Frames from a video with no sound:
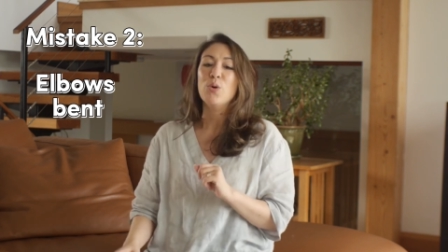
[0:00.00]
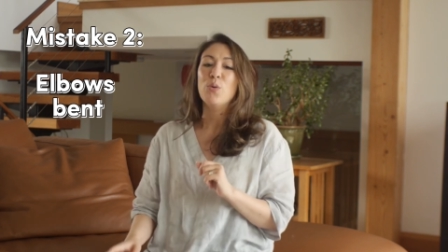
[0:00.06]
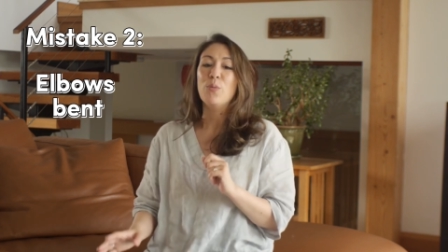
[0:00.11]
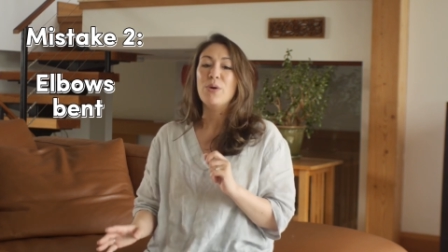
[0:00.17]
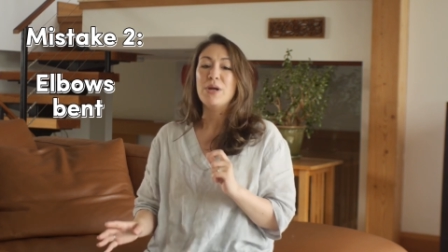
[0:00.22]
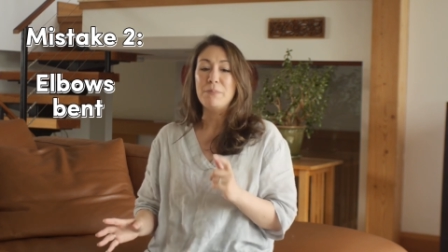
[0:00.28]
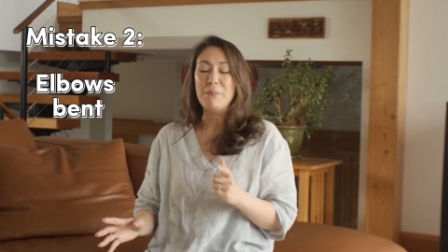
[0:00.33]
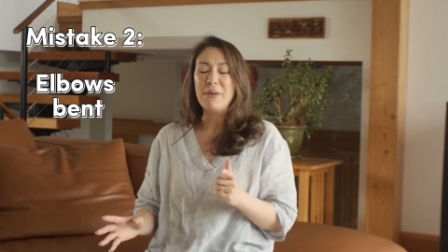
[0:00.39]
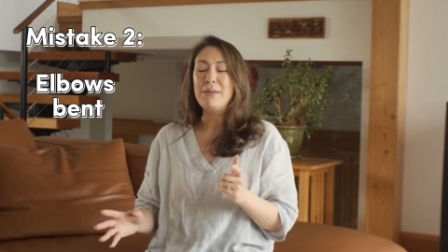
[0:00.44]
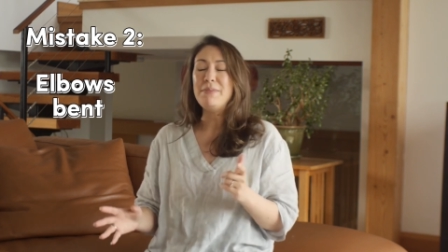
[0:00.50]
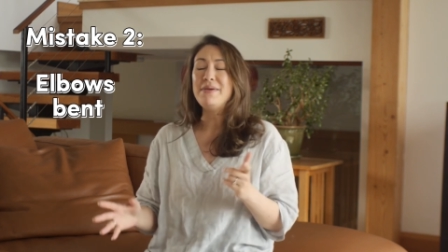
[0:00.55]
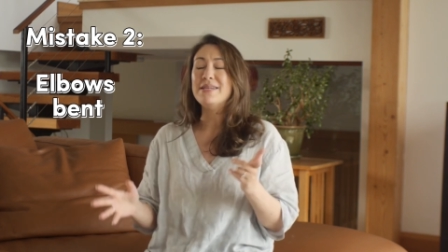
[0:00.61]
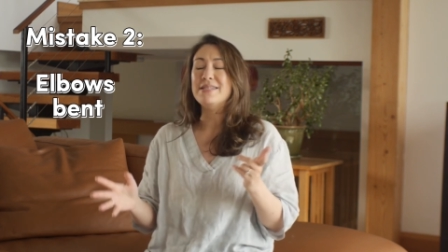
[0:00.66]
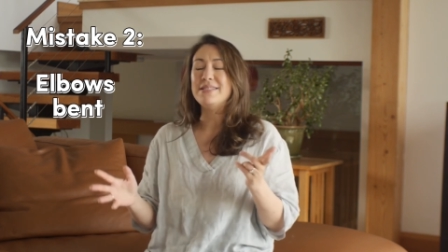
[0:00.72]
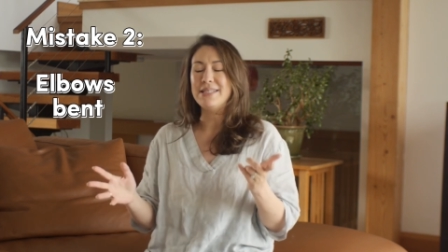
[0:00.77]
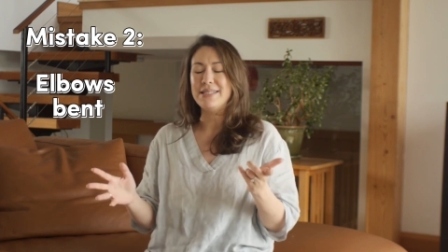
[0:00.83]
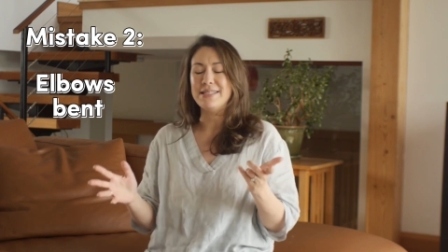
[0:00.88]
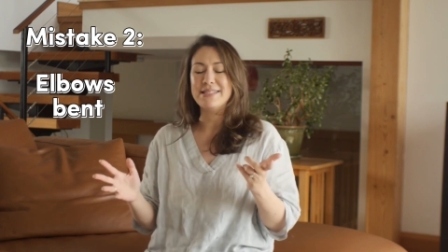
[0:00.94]
When a baby
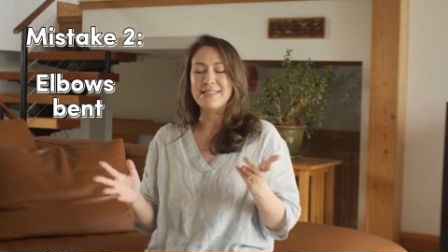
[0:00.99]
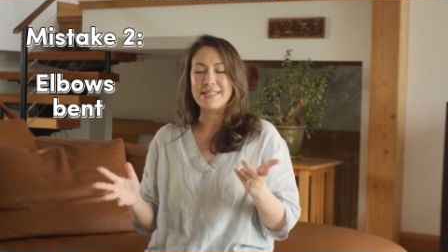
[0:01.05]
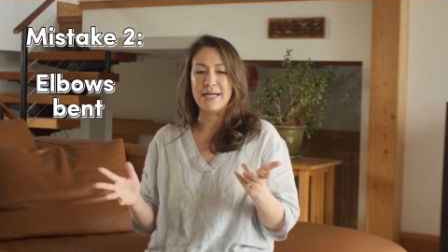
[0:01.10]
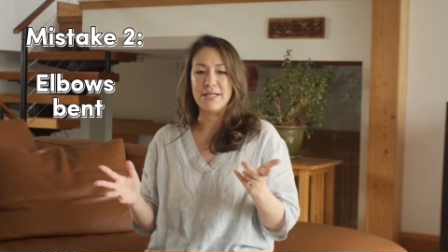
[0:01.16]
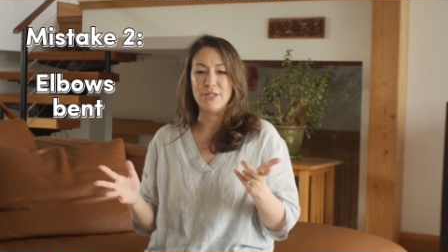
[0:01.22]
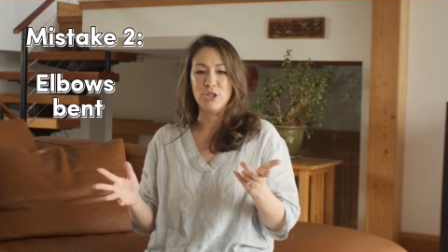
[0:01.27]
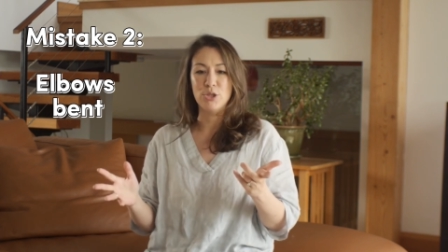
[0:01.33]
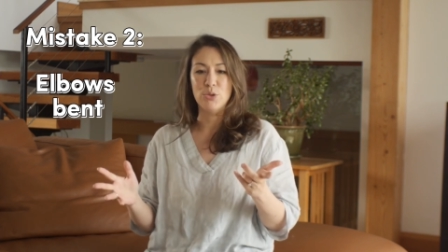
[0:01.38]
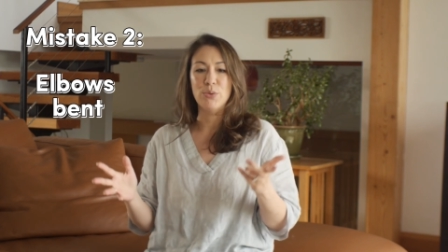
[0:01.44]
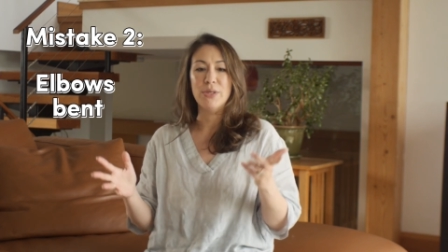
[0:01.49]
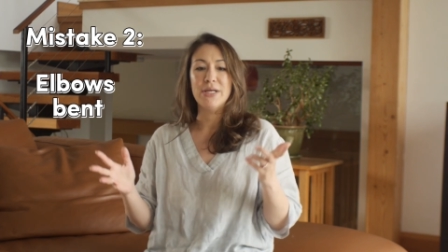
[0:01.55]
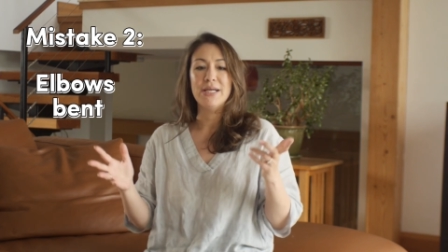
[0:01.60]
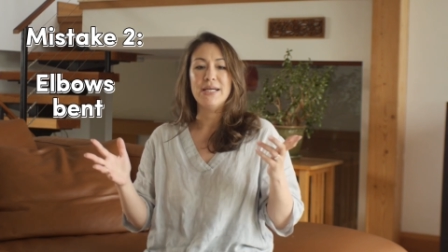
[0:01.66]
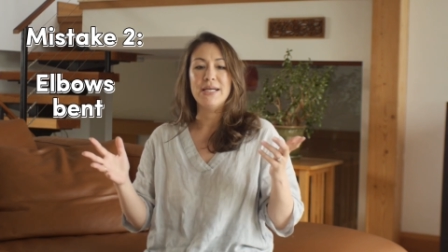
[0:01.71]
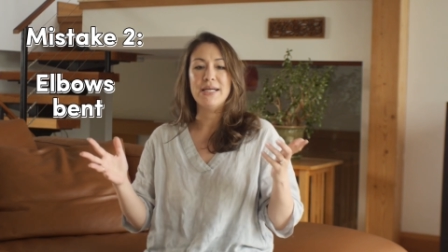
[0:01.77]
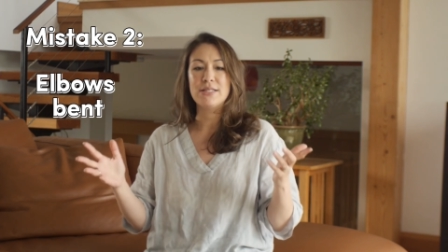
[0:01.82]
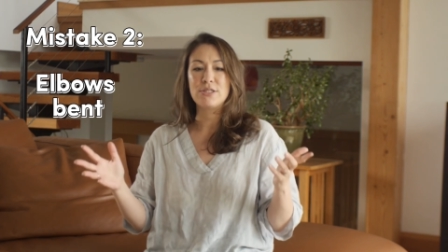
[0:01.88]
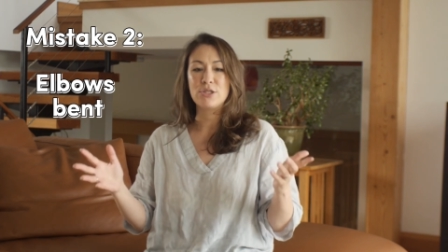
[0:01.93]
is inside you,
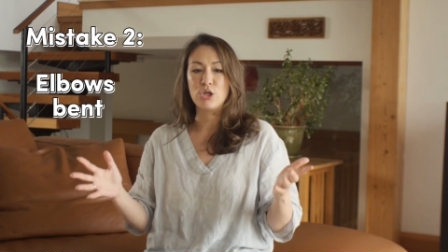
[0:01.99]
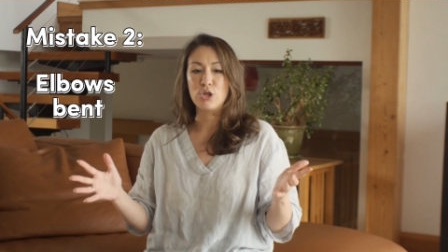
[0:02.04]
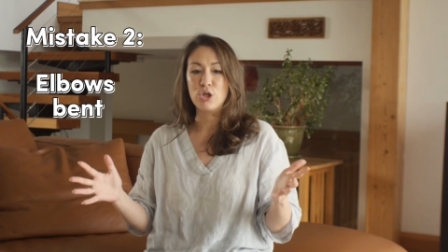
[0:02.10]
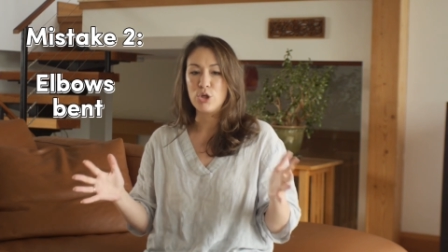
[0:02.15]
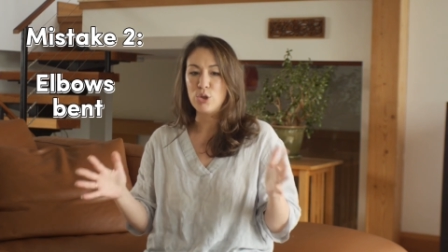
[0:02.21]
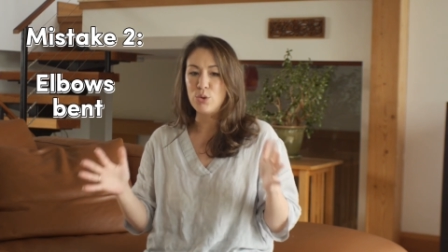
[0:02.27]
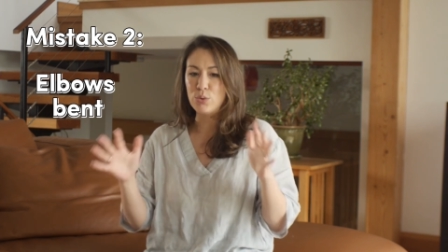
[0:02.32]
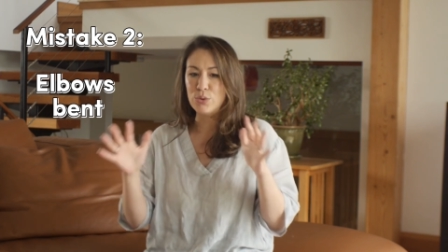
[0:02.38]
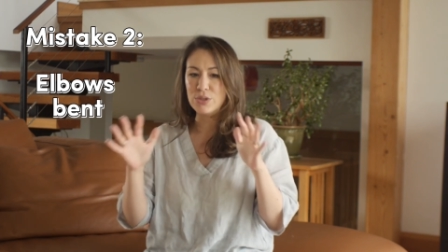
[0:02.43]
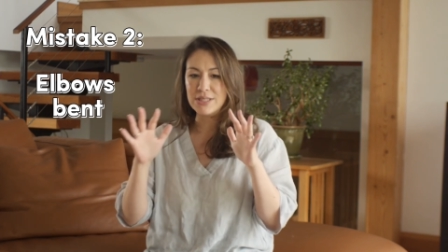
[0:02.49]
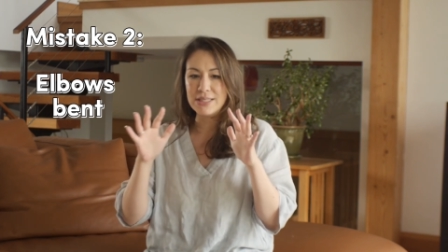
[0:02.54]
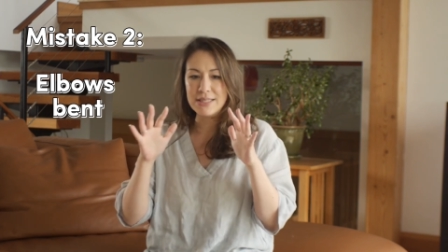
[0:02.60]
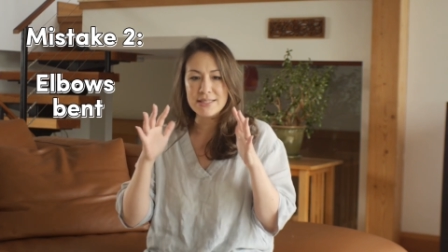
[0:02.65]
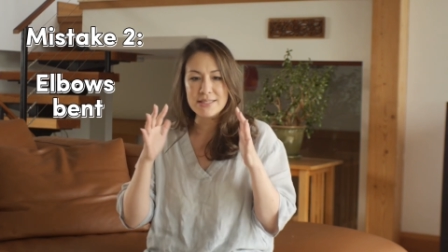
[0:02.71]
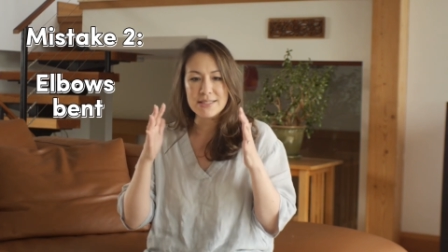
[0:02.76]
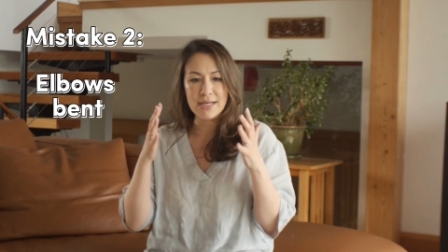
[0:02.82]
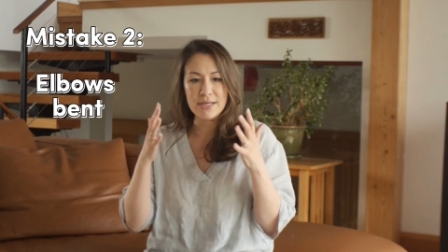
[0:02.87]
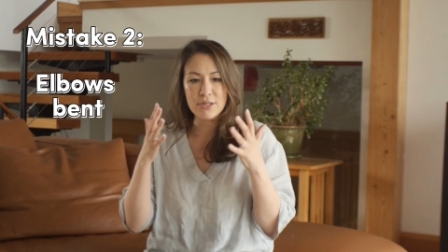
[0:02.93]
it's cocooned
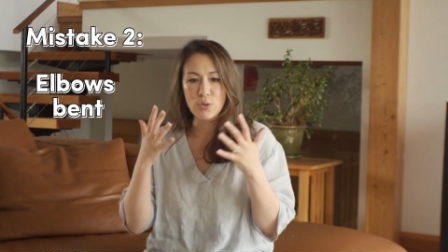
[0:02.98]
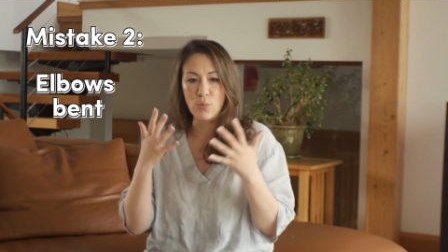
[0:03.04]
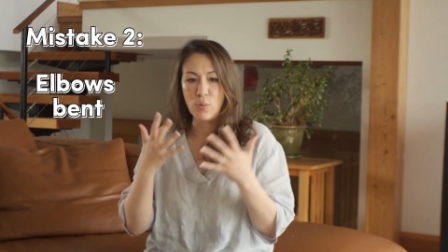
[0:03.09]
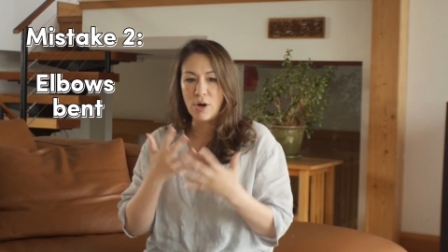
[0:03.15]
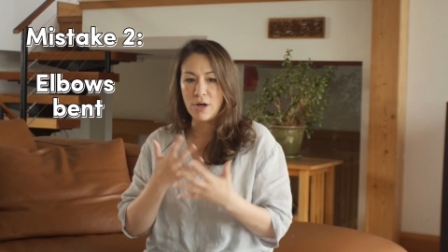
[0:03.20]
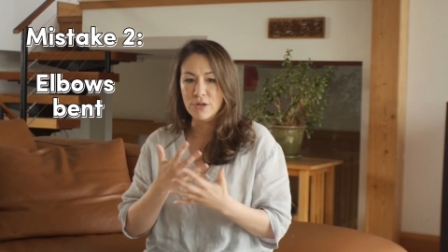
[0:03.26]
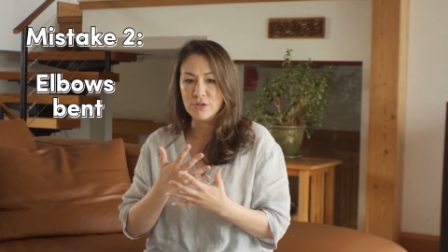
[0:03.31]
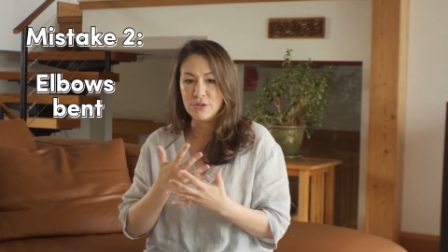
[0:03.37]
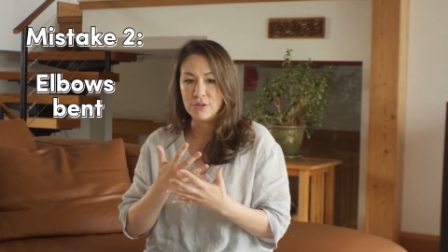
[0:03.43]
inside the walls of